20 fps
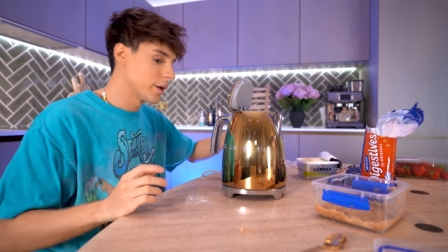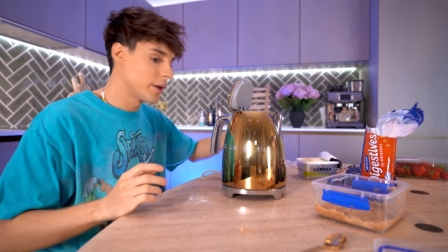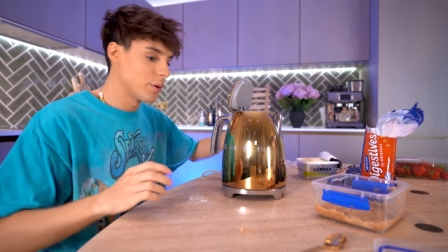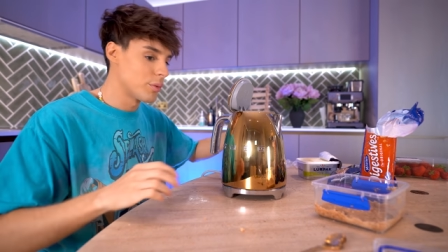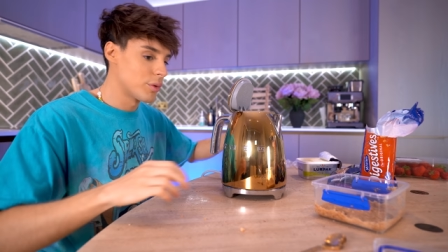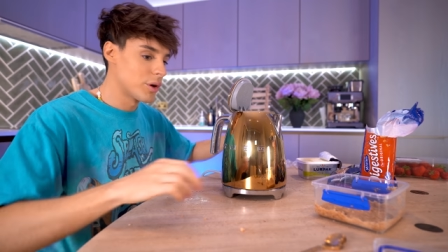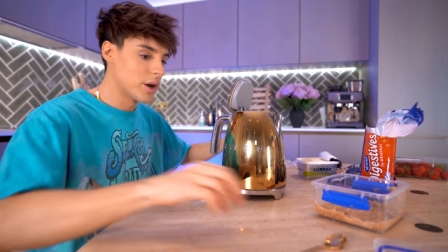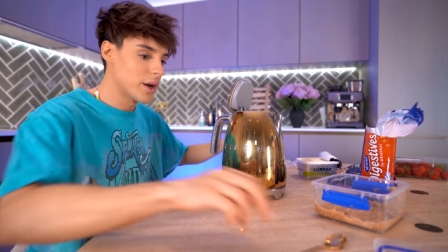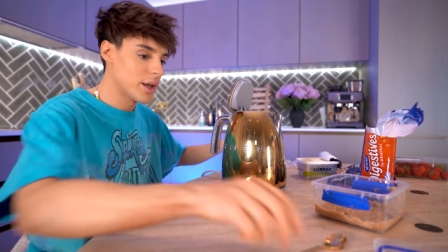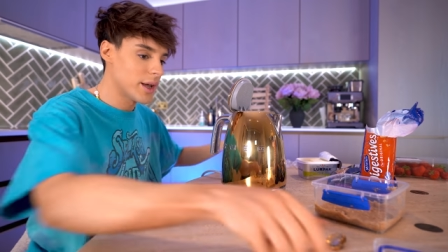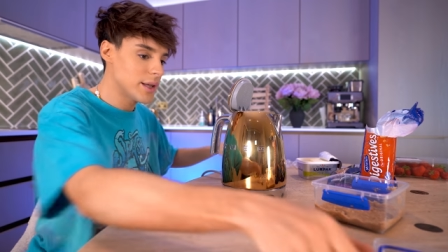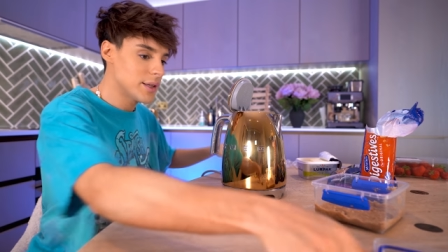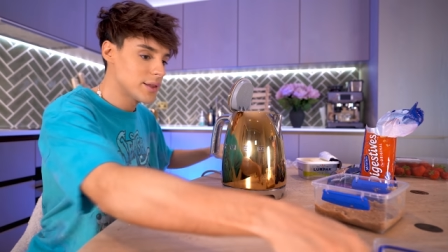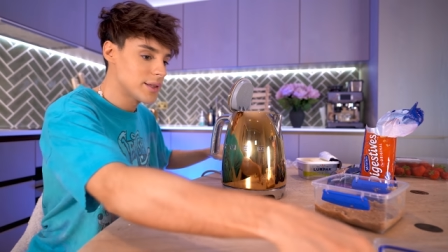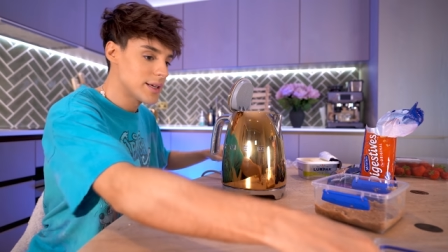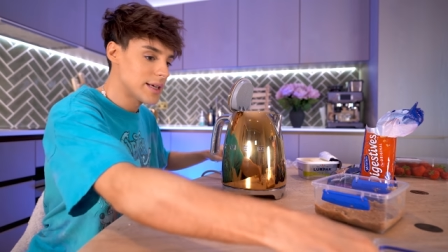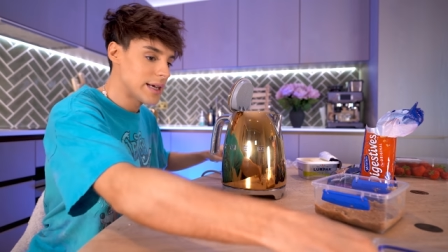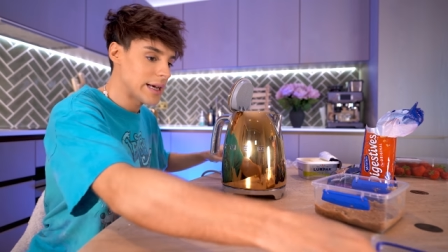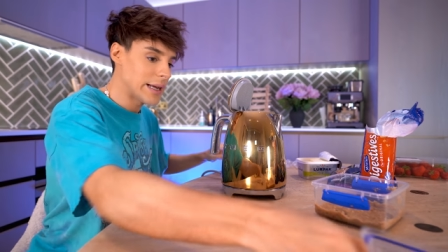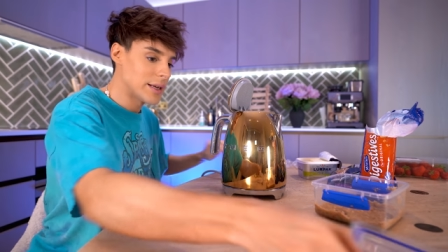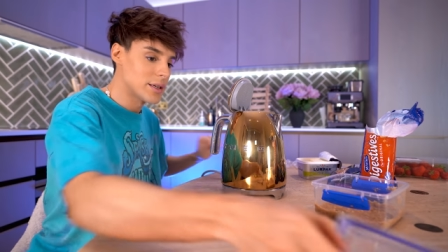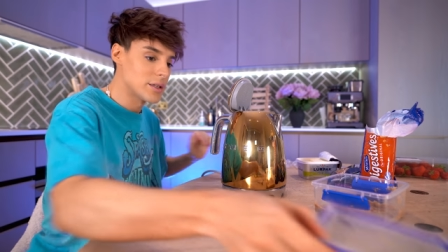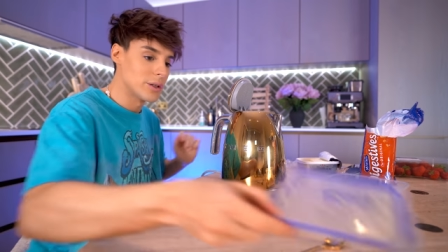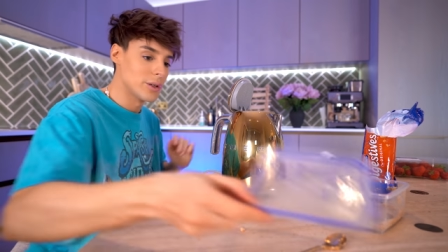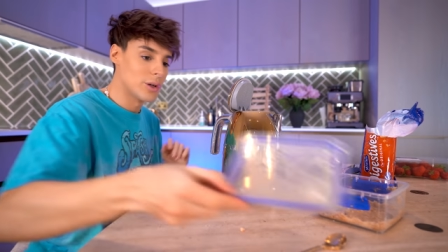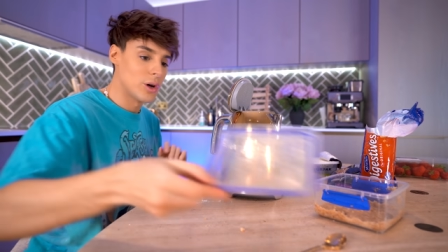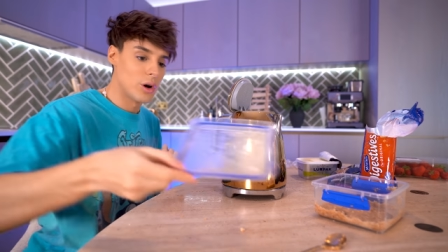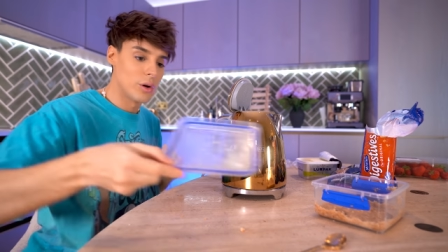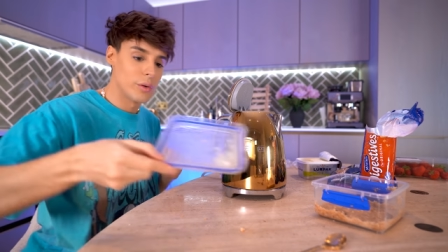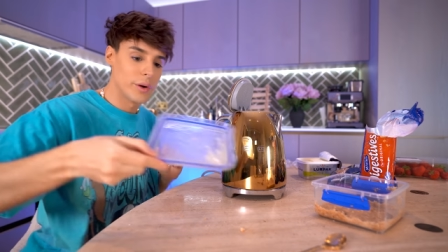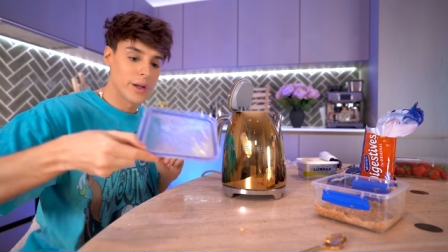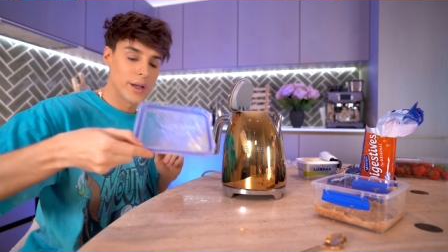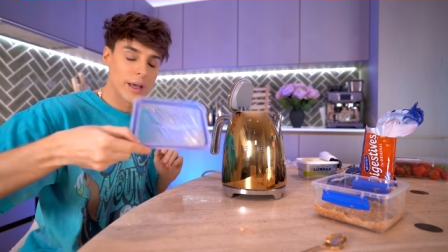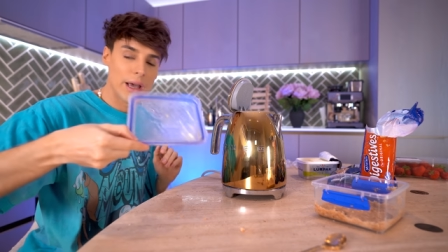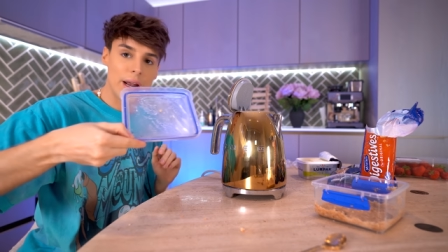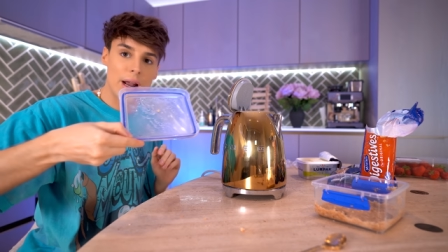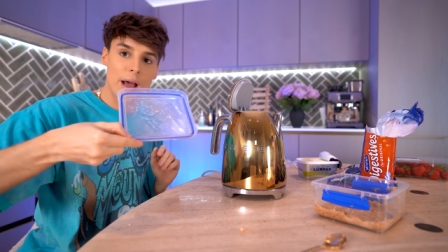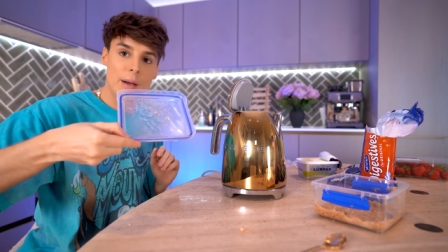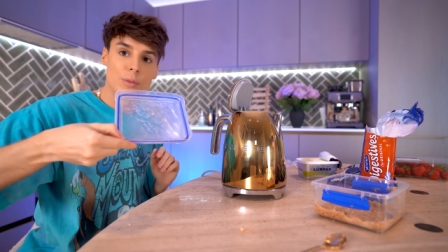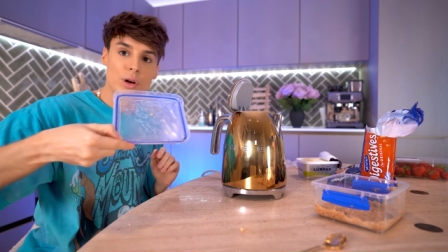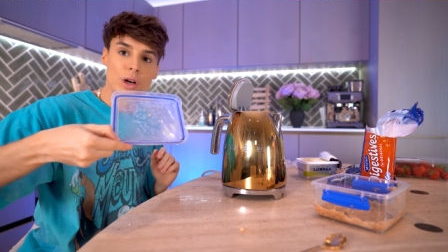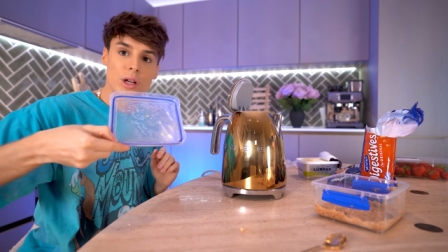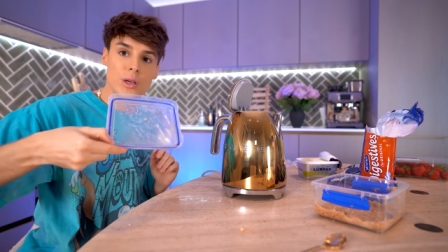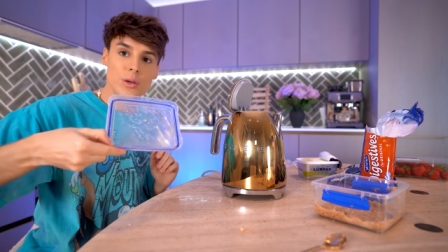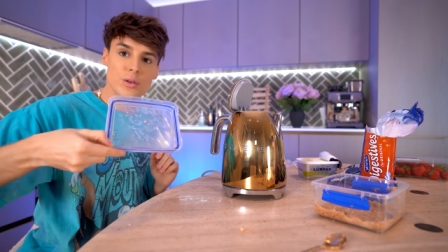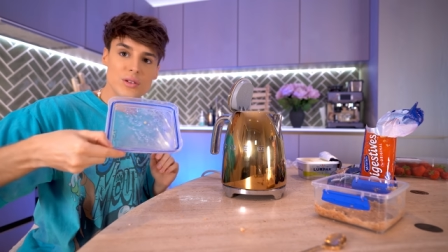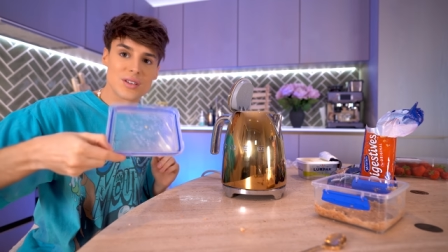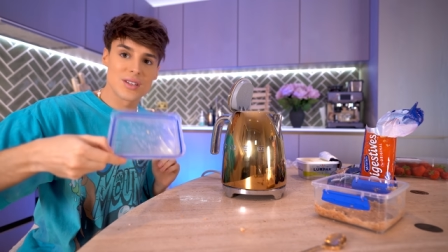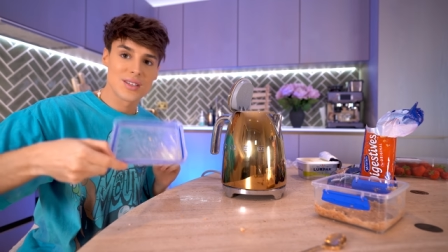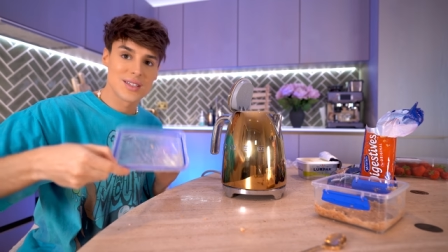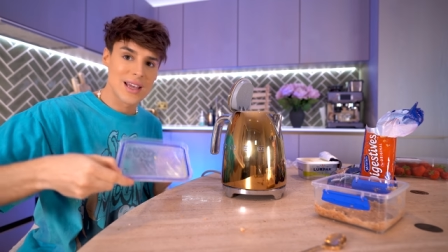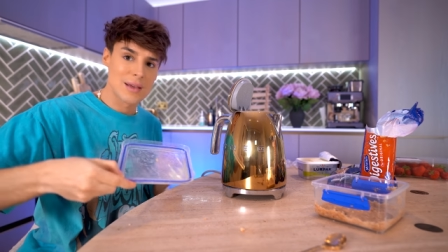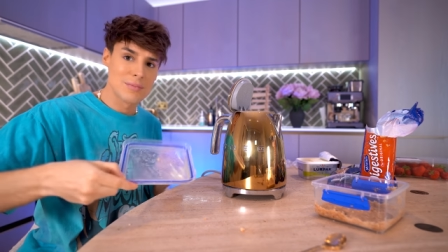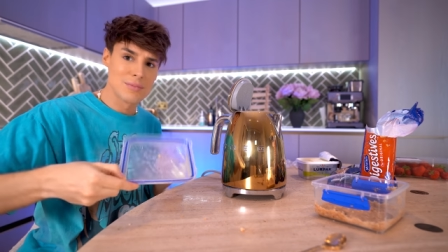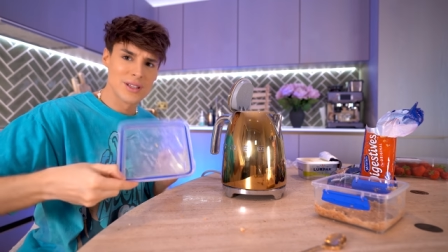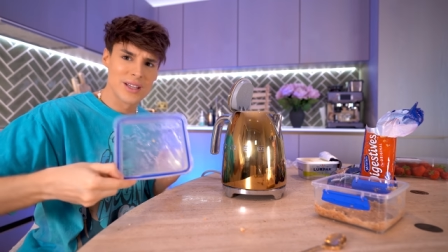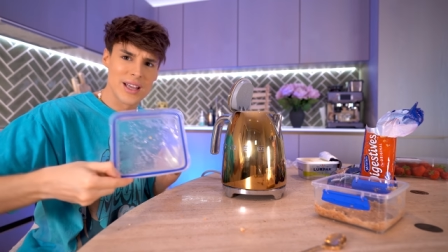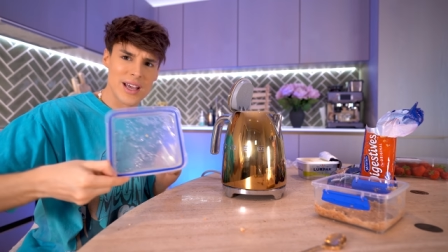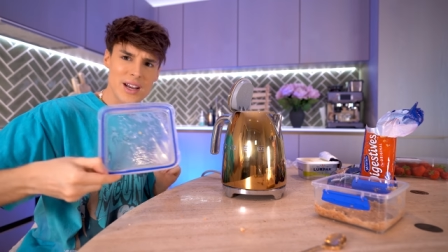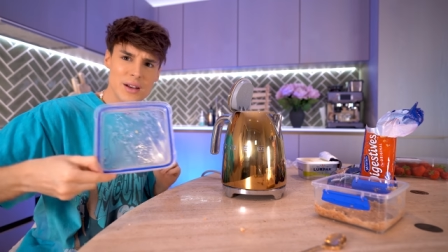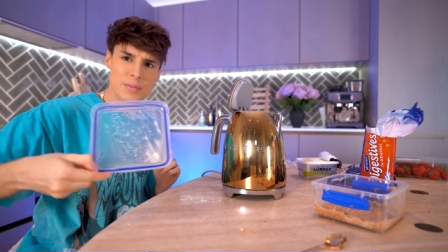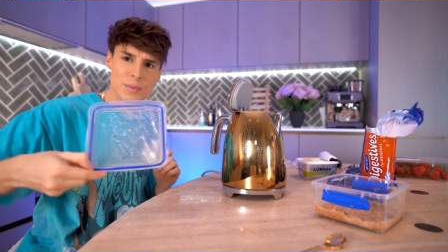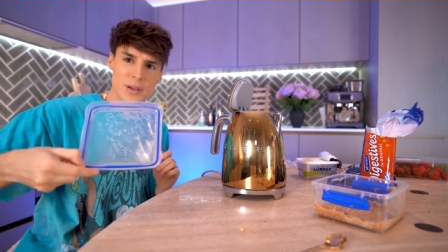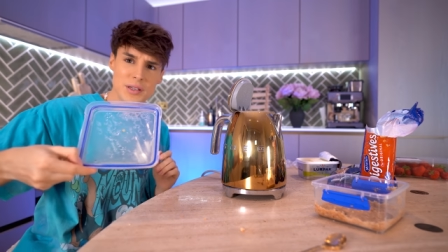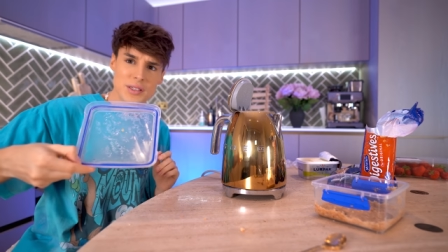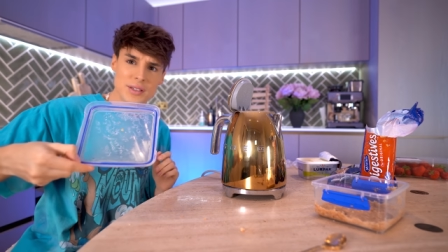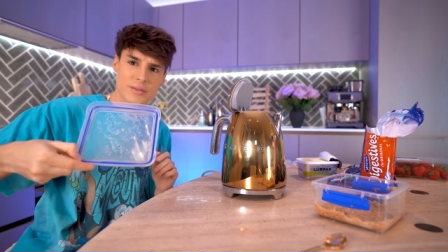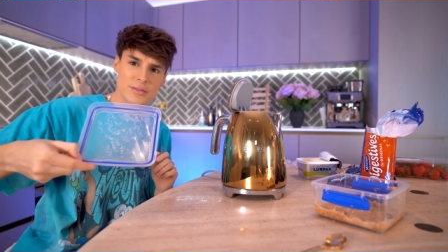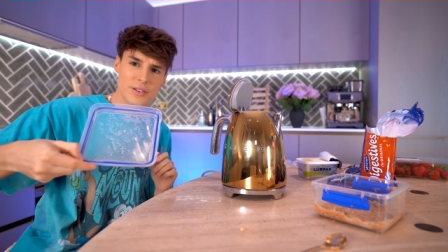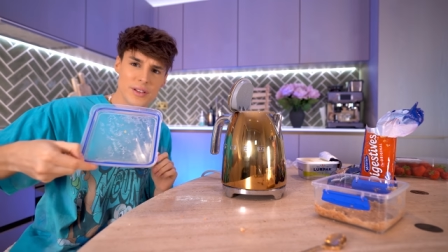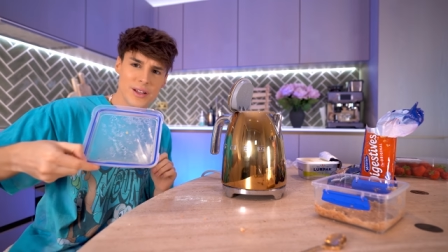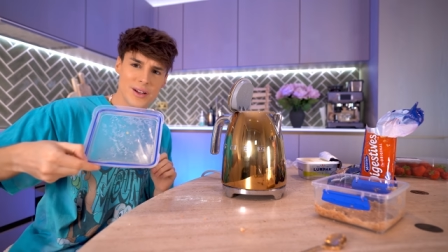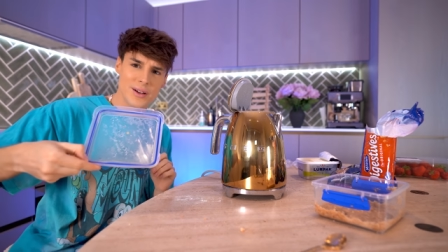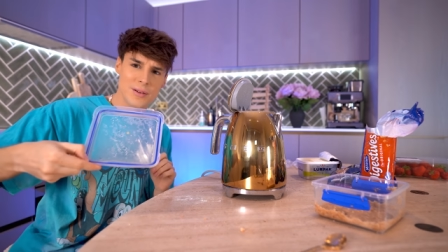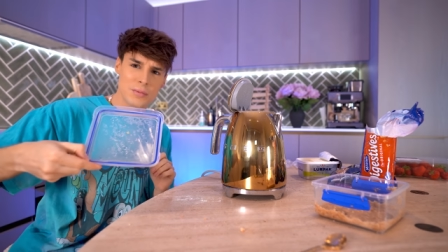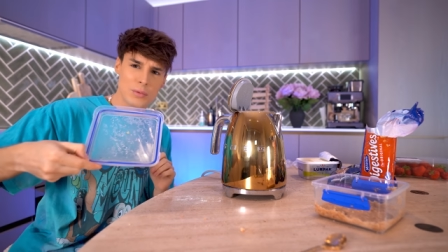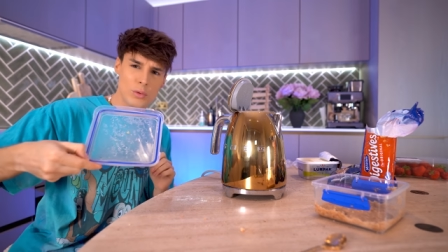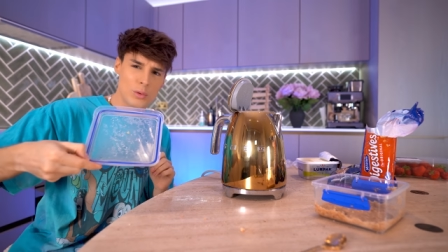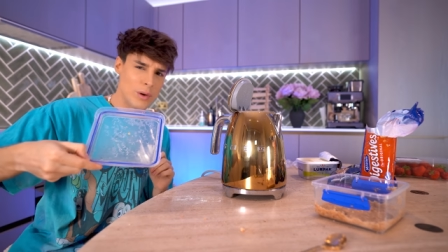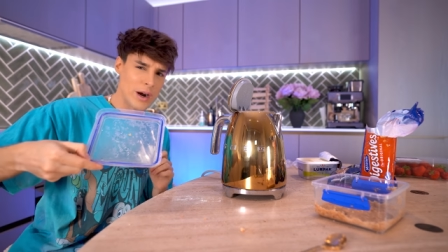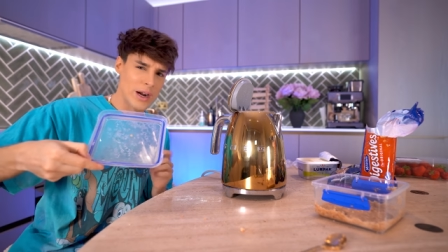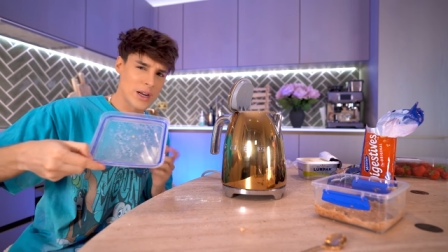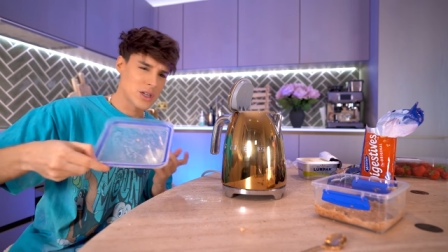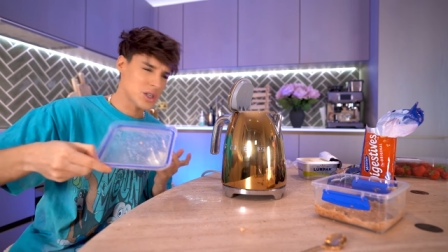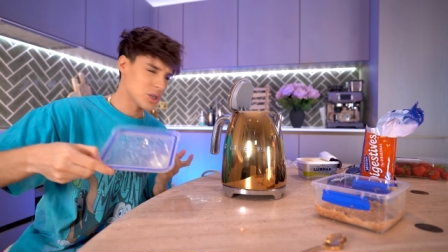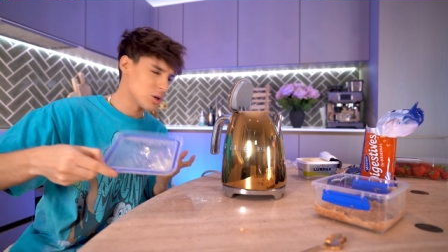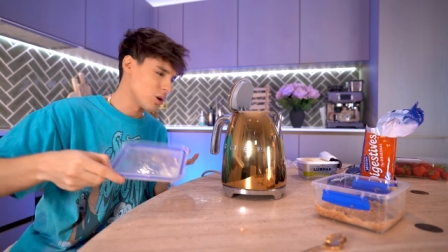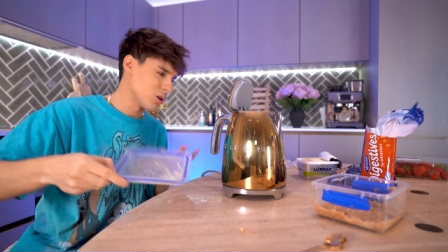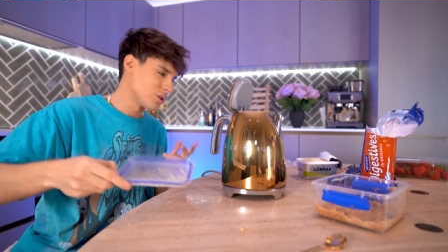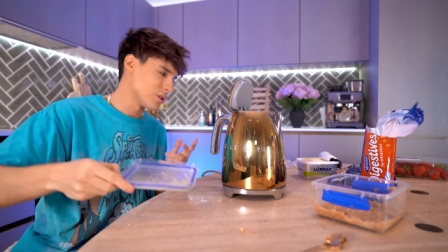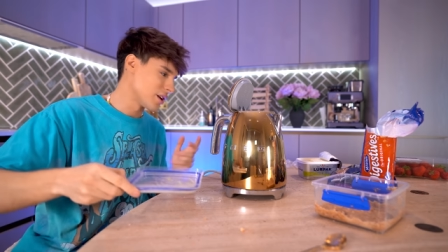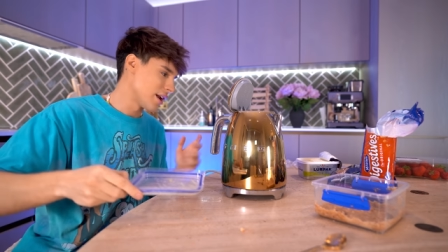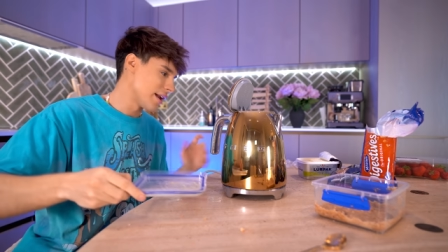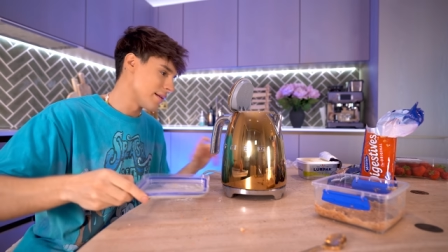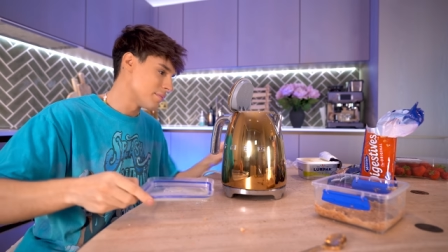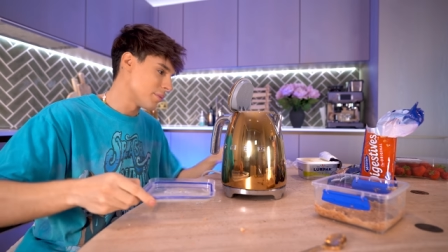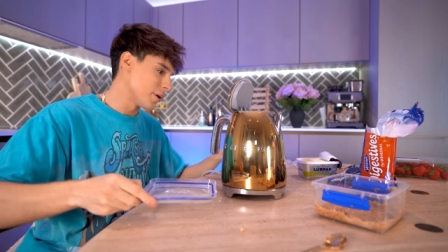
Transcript: Okay, we're gonna get the kettle going. And I'm gonna use the same lid because I feel like white chocolate and